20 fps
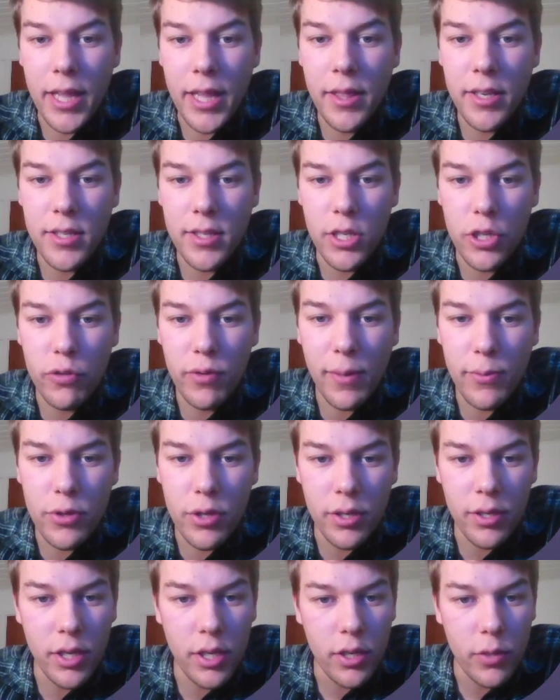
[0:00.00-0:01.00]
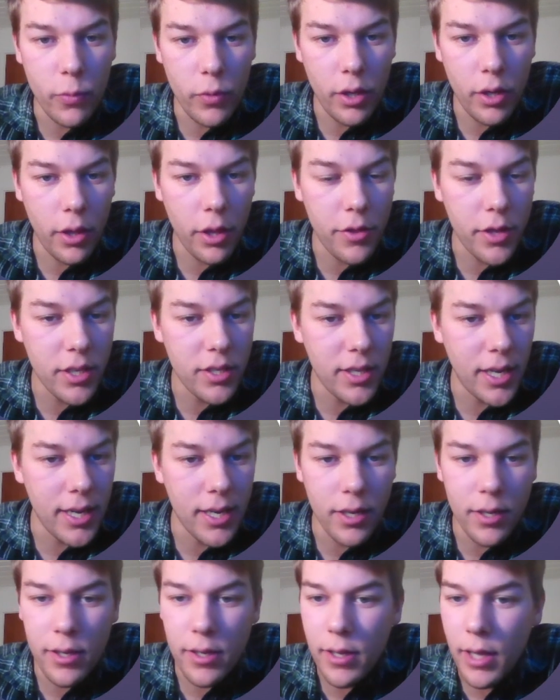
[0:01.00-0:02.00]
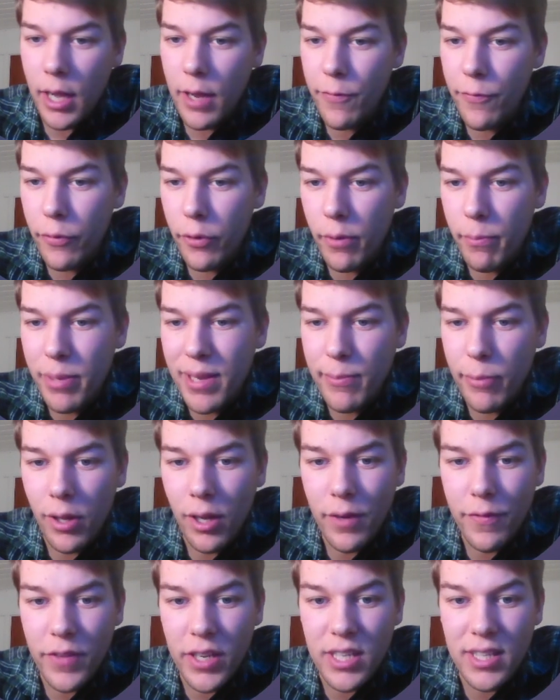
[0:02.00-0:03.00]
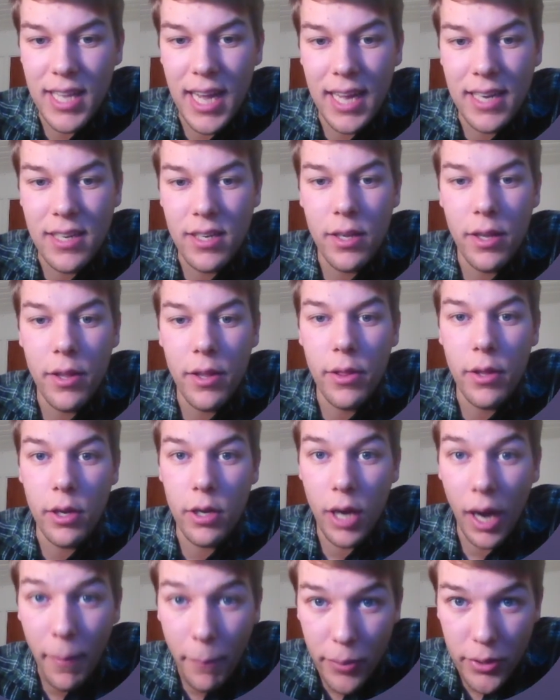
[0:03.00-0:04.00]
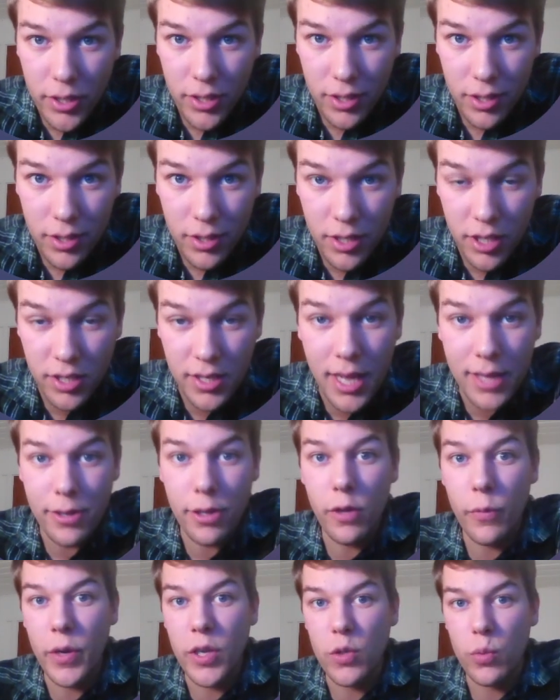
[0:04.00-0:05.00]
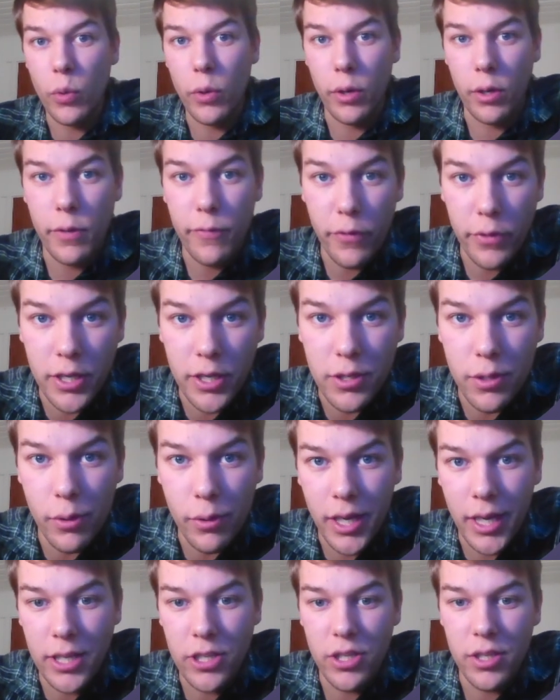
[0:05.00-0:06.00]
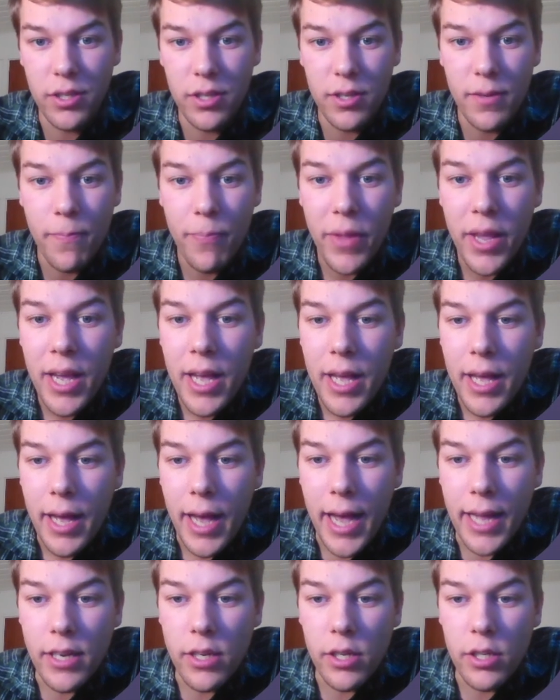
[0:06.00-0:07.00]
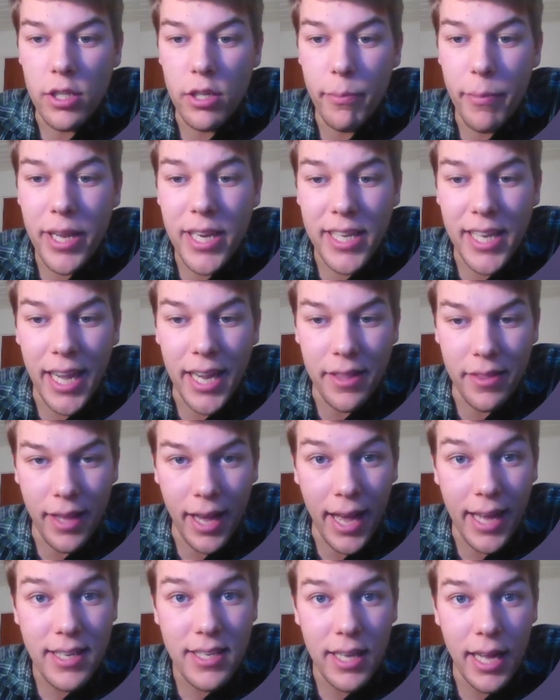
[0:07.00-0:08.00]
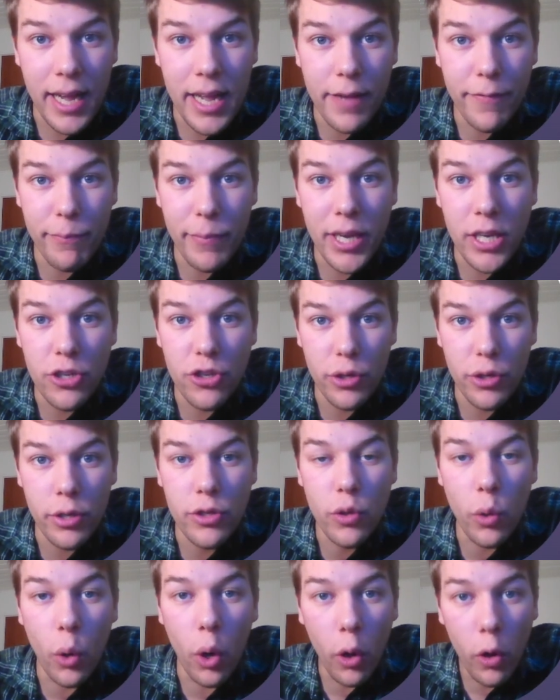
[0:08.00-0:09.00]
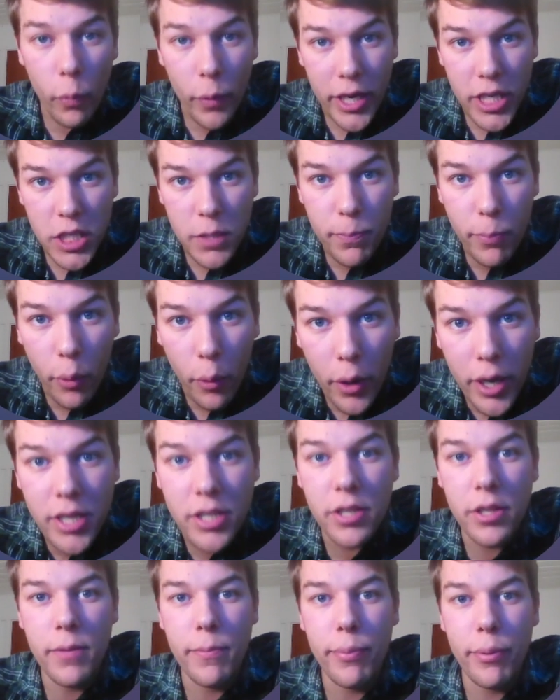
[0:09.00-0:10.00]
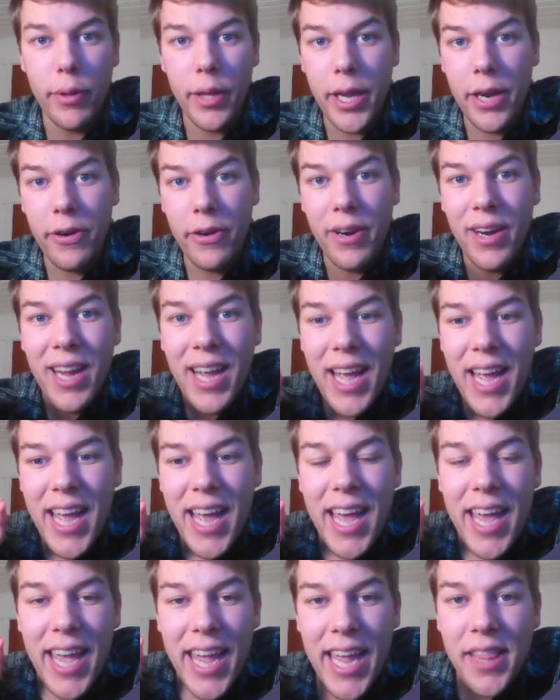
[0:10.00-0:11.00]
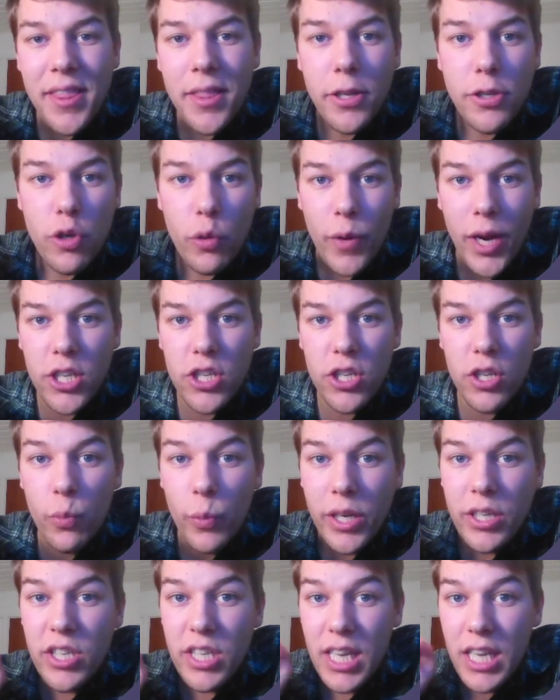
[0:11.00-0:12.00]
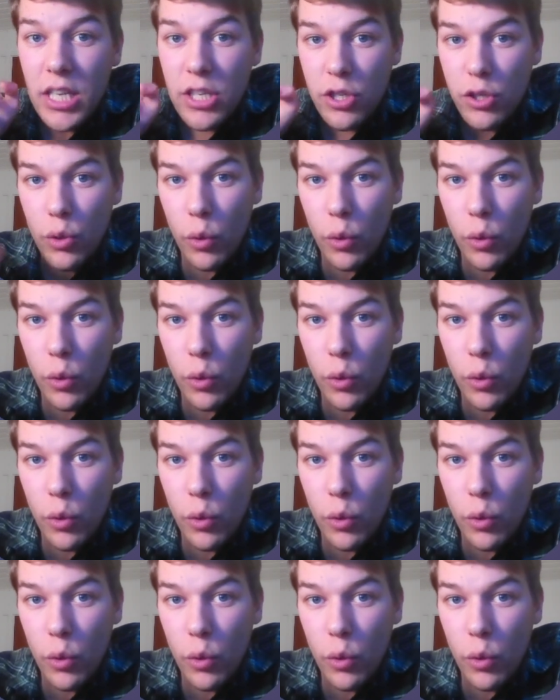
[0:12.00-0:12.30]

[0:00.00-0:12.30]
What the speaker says: In this description, one of the things I inform people of is that the compass does not always work for these locations. And to mitigate that, I have made sure to always point the player in the direction which is